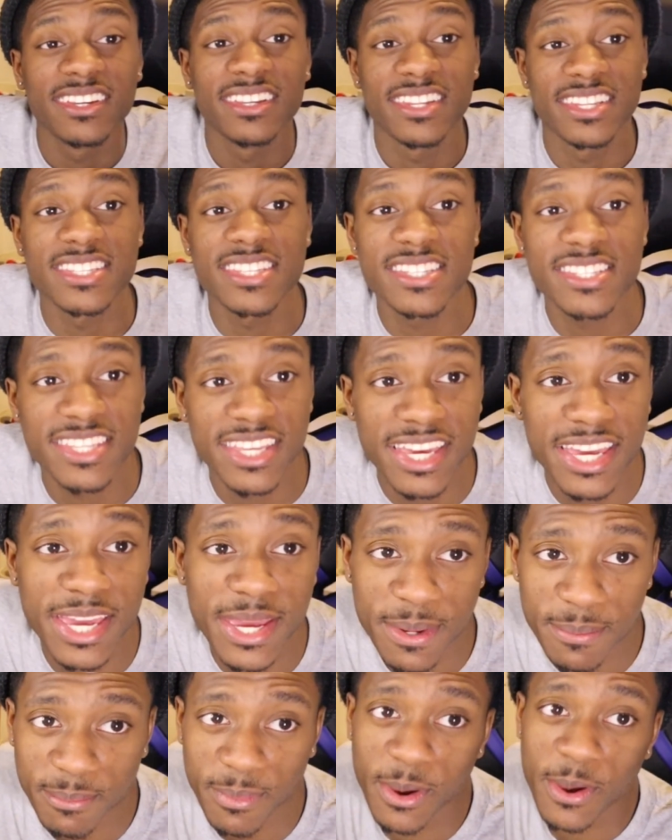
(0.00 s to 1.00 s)
It's the
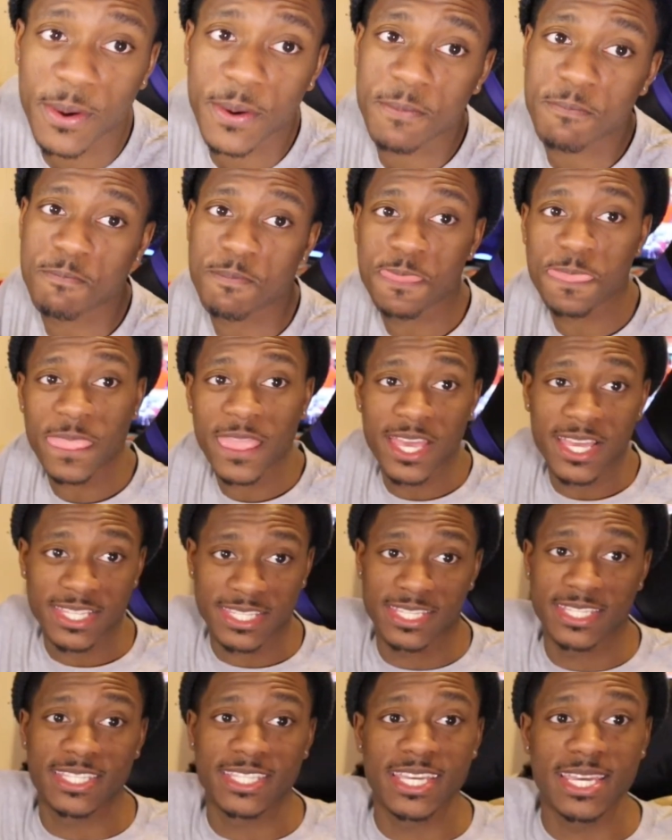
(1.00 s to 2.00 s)
10, bro.
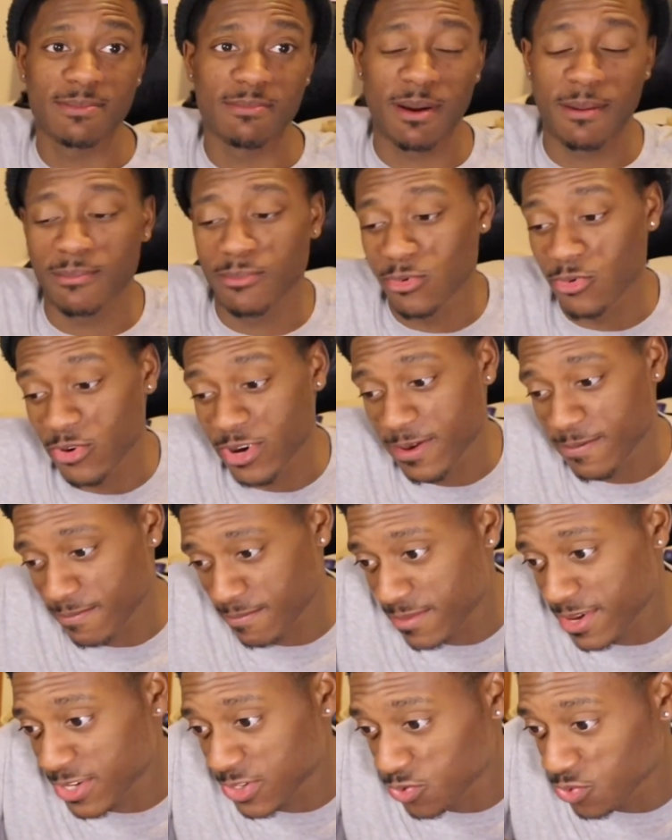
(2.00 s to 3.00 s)
It's the 10, my boy.
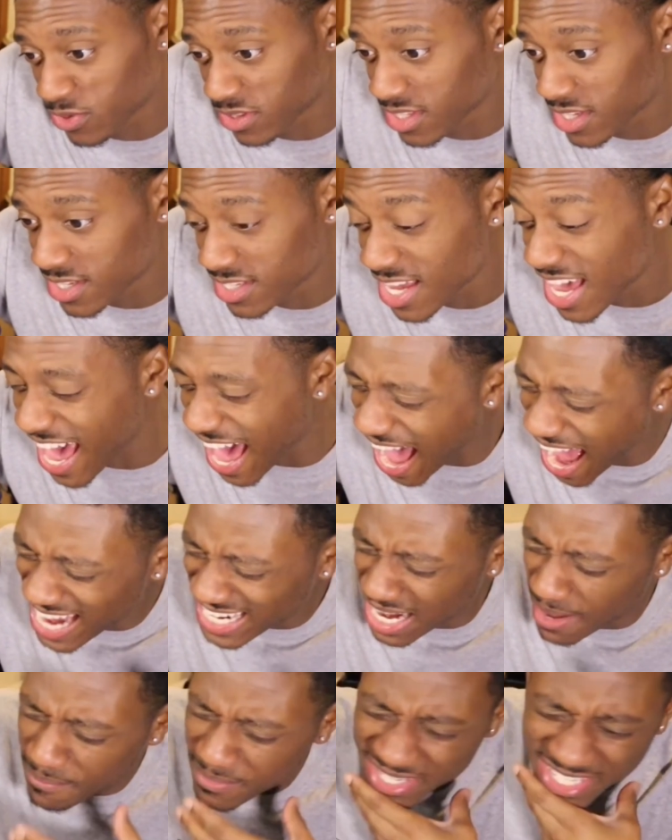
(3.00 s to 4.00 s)
I'm messing with this. How
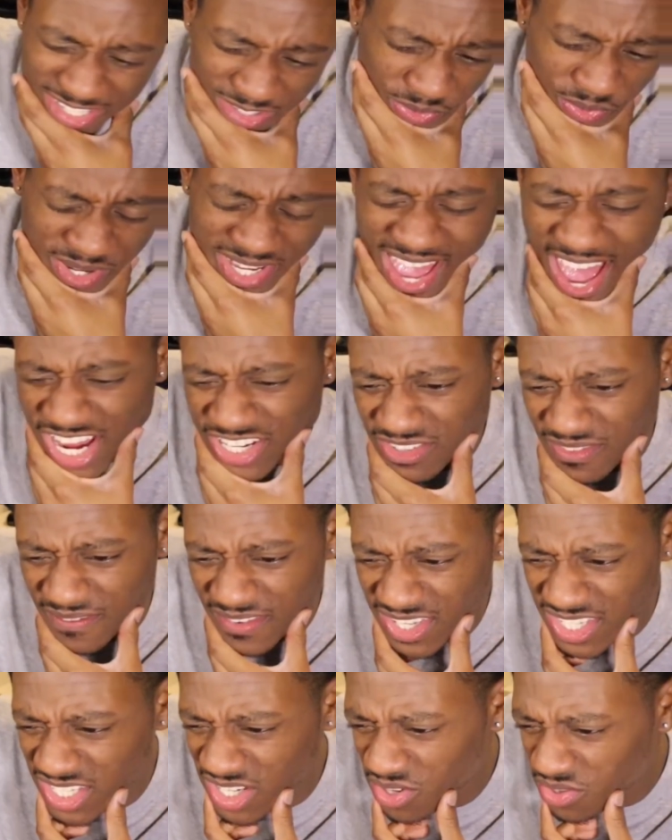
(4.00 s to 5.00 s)
did I miss this reaction
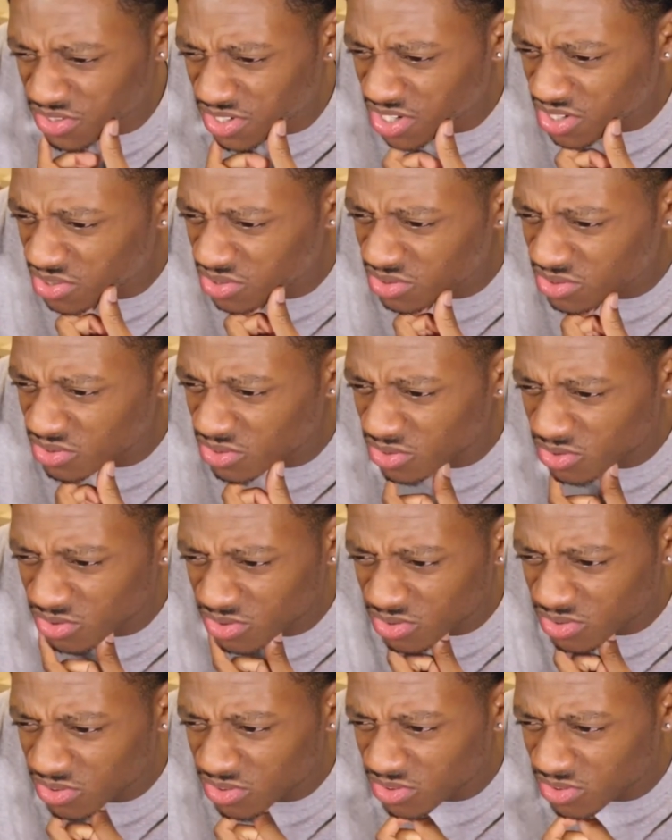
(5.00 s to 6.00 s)
video, though?
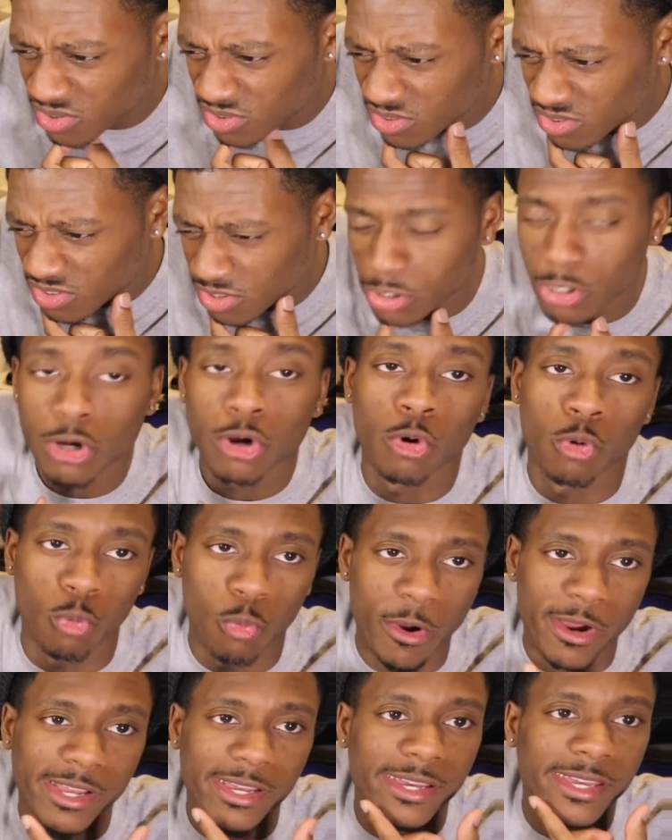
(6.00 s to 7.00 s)

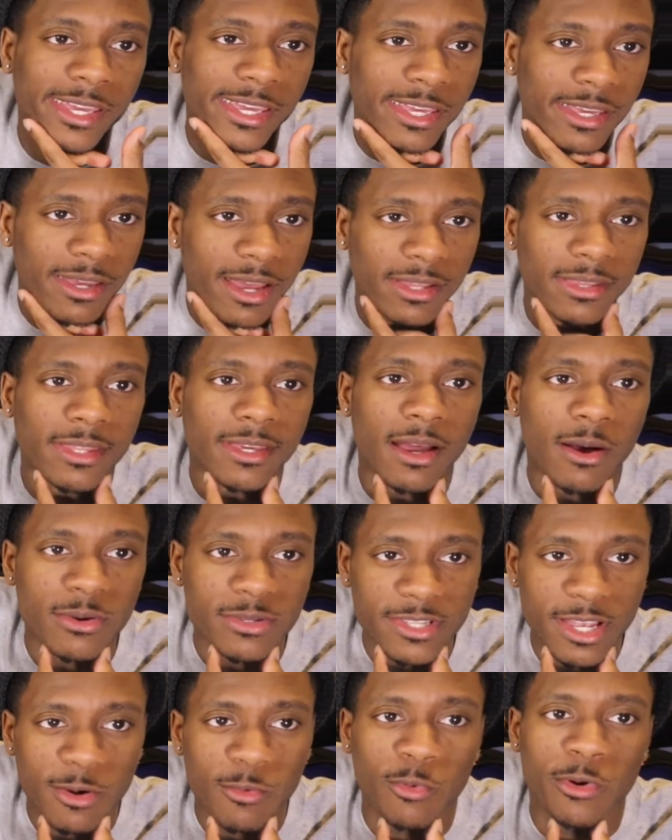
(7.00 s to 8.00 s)
Work again. I think I
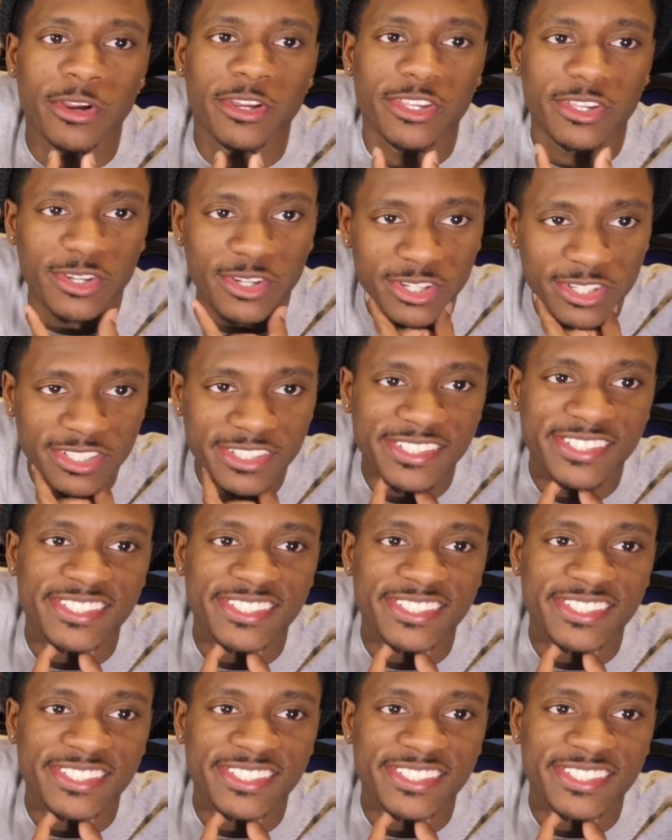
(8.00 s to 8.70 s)
was at work, y'all.